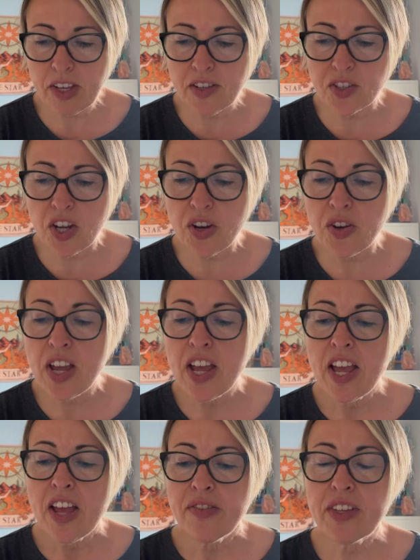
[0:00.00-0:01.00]
So,
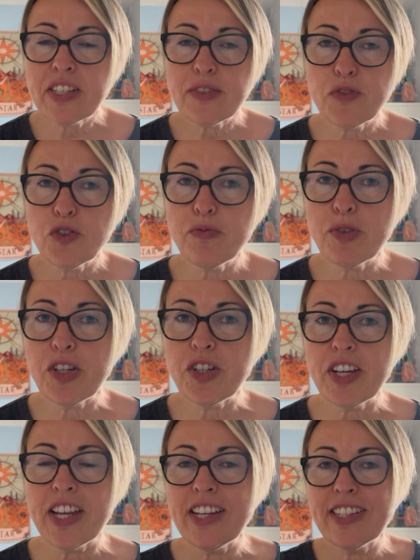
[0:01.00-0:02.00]
this full moon
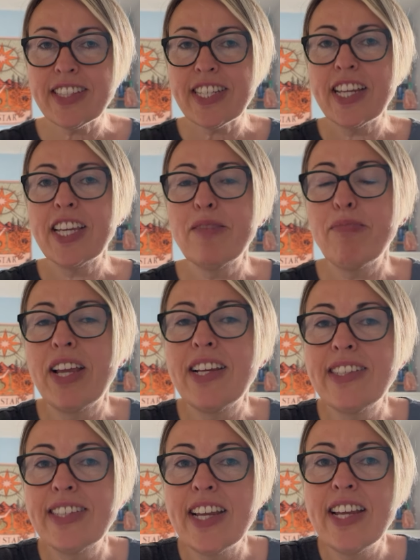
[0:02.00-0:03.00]
is taking
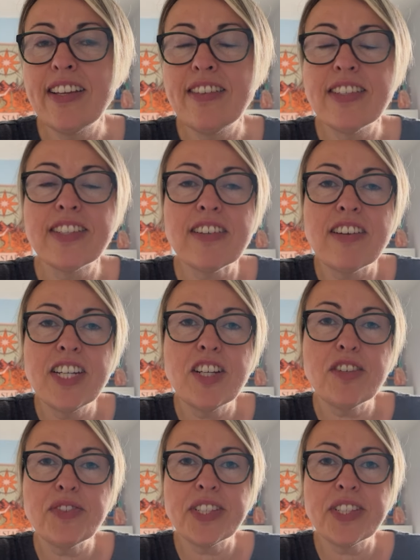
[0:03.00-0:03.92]
place in the sign of